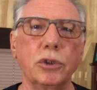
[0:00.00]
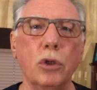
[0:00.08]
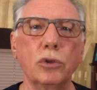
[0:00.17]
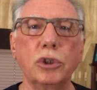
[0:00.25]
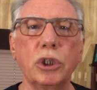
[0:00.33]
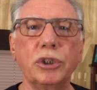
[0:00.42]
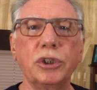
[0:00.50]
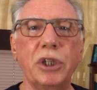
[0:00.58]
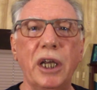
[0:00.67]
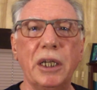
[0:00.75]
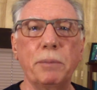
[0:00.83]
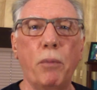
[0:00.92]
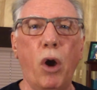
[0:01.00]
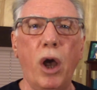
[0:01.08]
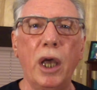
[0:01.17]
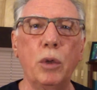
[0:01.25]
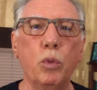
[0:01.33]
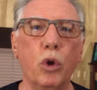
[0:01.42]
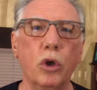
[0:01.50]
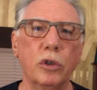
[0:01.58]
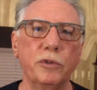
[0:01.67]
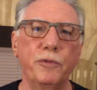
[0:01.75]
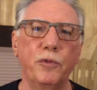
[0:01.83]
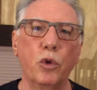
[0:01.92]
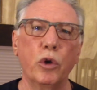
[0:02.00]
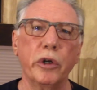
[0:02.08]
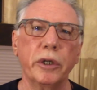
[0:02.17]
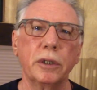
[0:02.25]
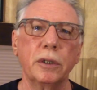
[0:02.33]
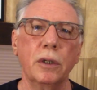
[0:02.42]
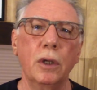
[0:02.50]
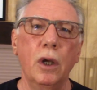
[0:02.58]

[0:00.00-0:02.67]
Don't just take my word for it.